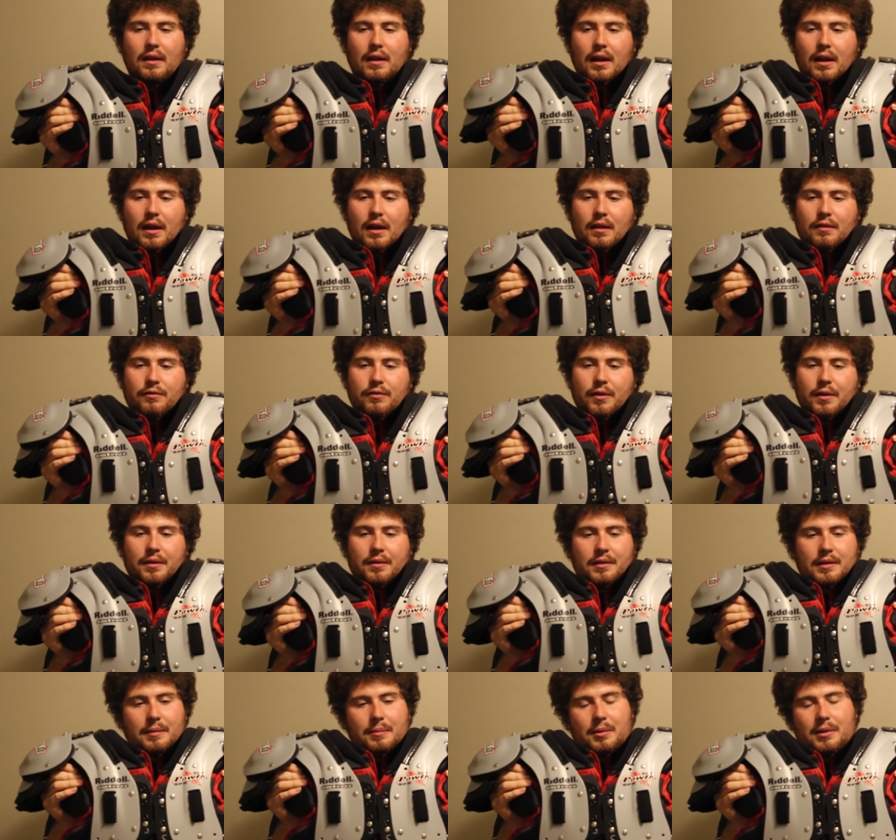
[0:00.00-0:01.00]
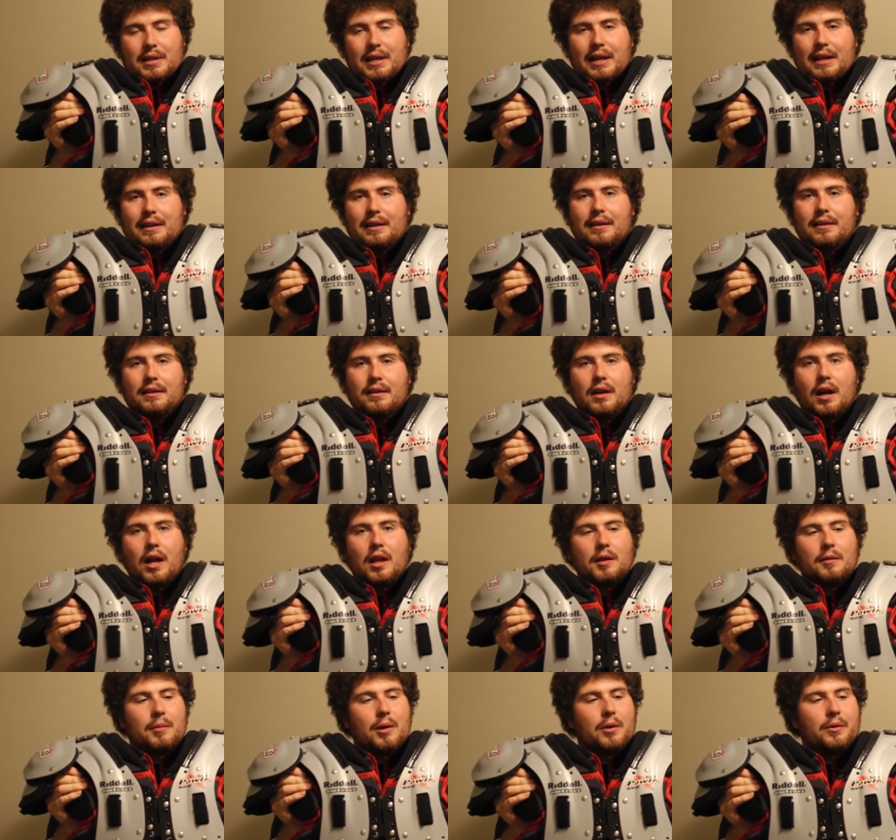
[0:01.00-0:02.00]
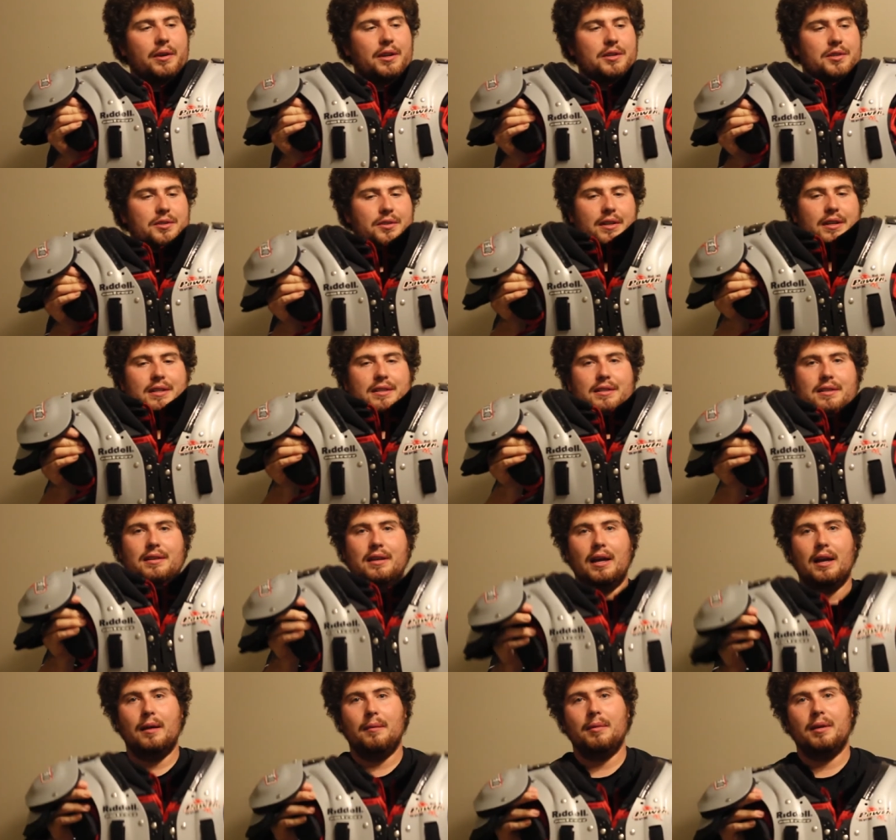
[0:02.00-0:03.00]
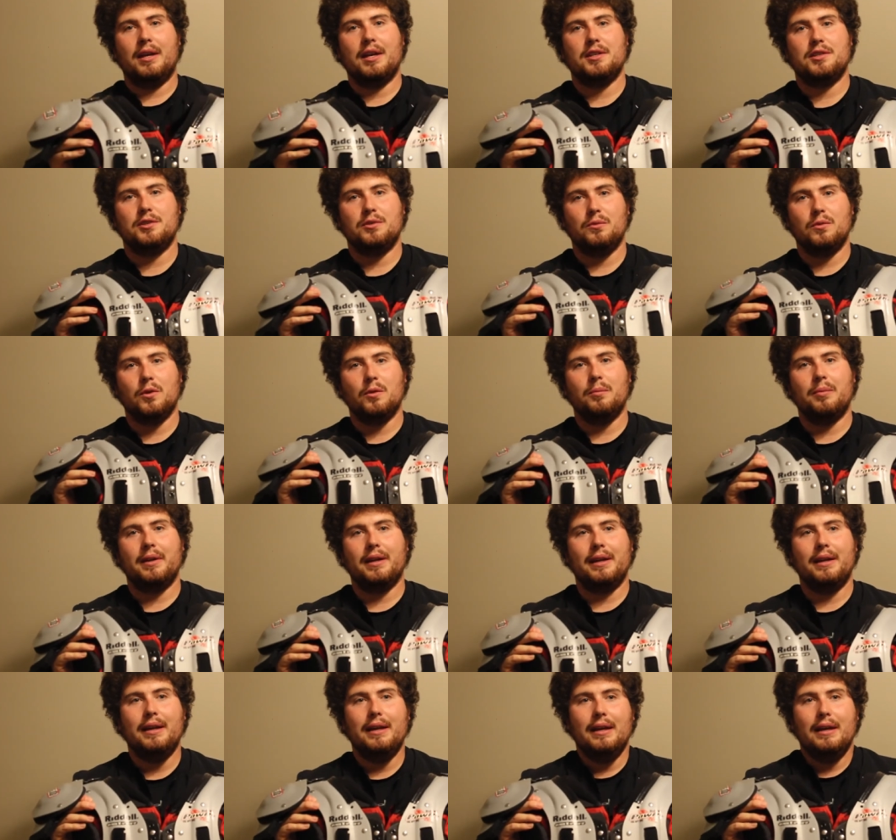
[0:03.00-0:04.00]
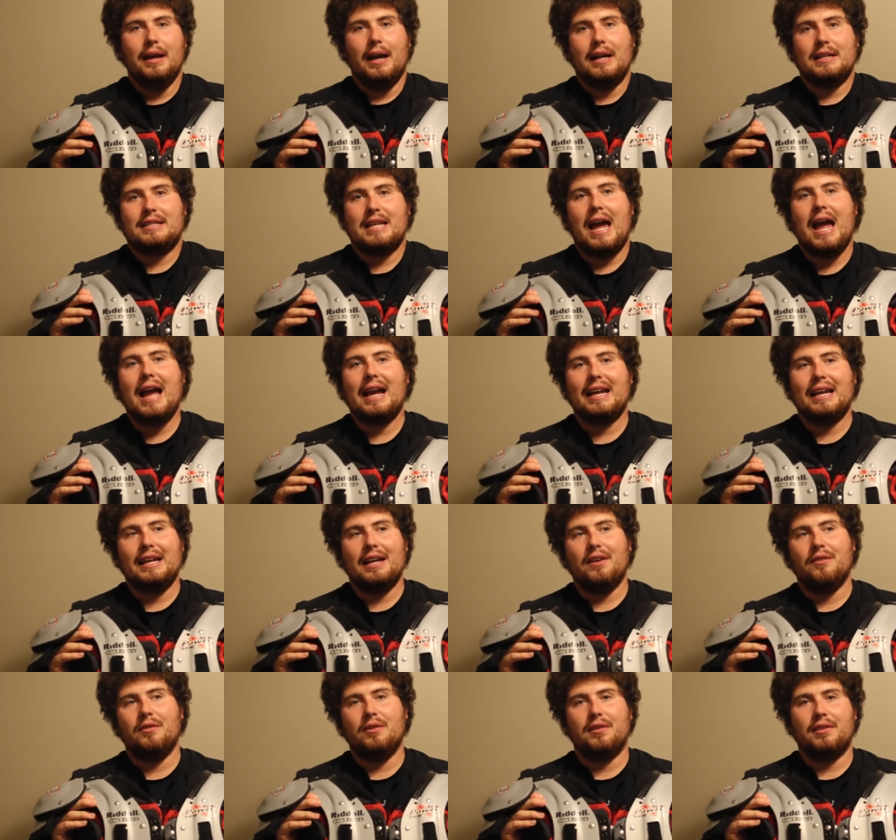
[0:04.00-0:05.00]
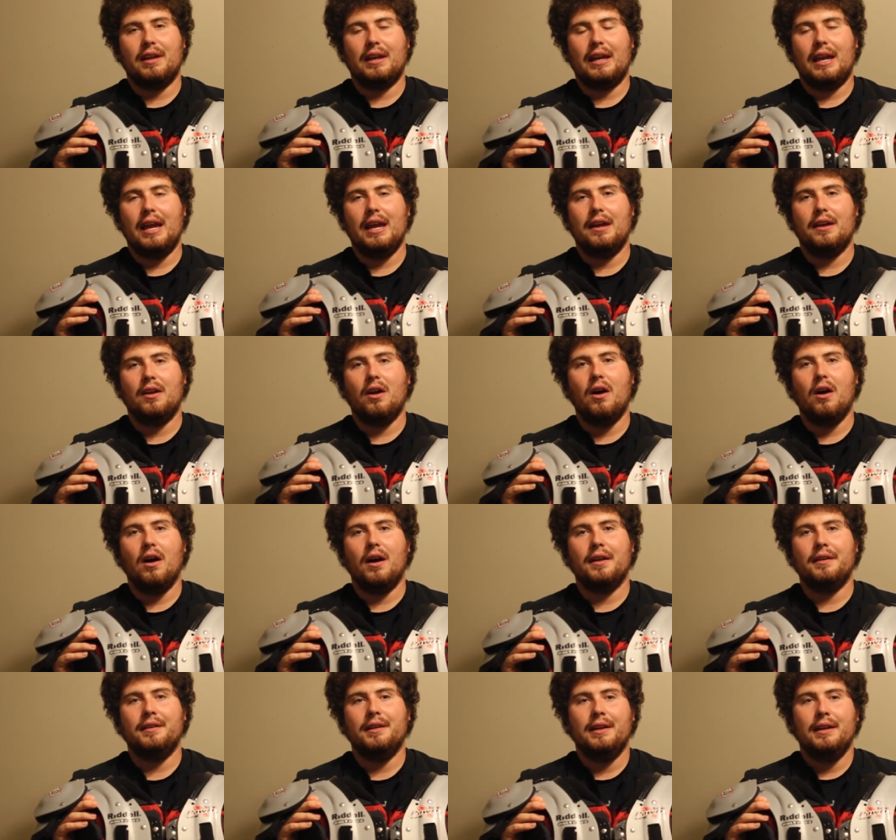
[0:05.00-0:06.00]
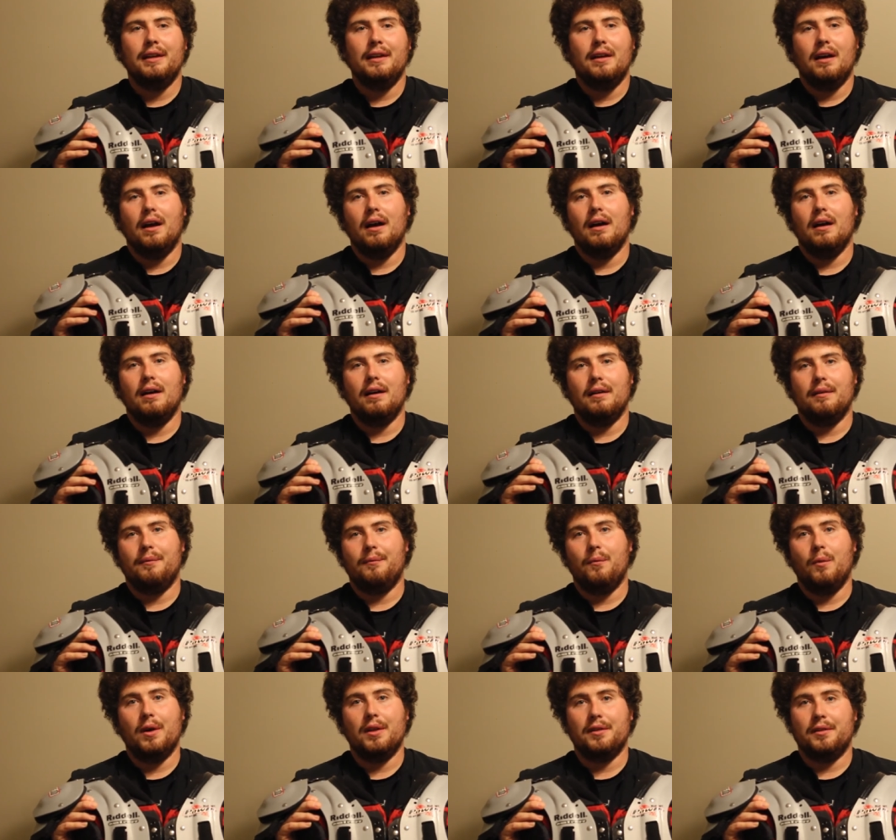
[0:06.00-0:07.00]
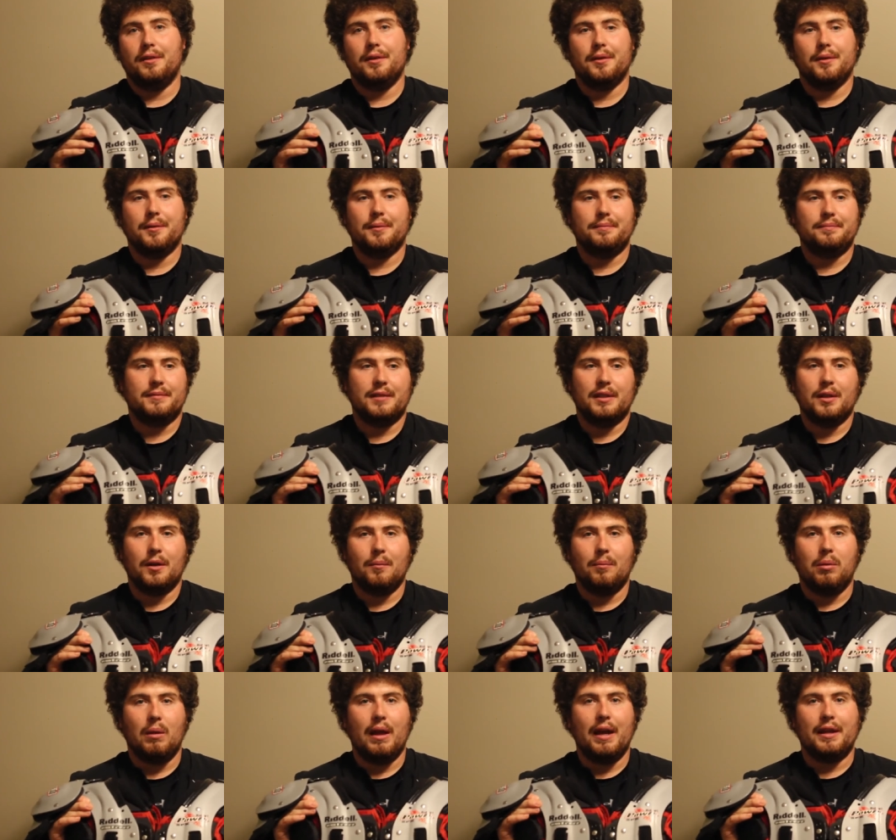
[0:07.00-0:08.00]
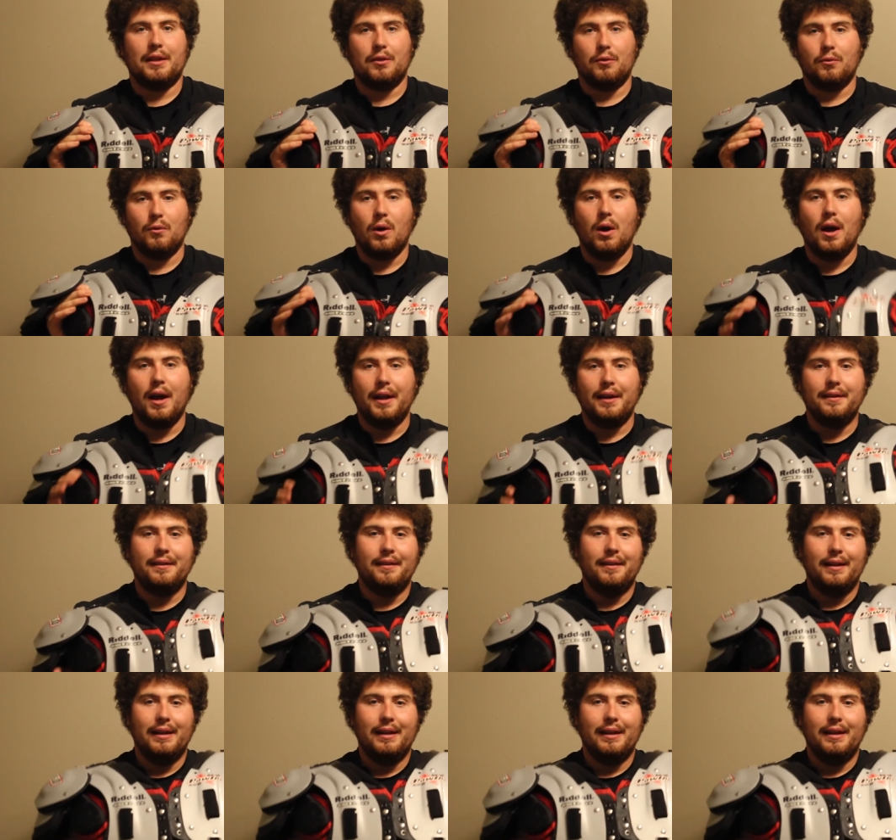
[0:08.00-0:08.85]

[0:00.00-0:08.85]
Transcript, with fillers: uh, for to protect collarbone injuries uh, because you will be attacking everything head on, uh, whether you're you know playing the run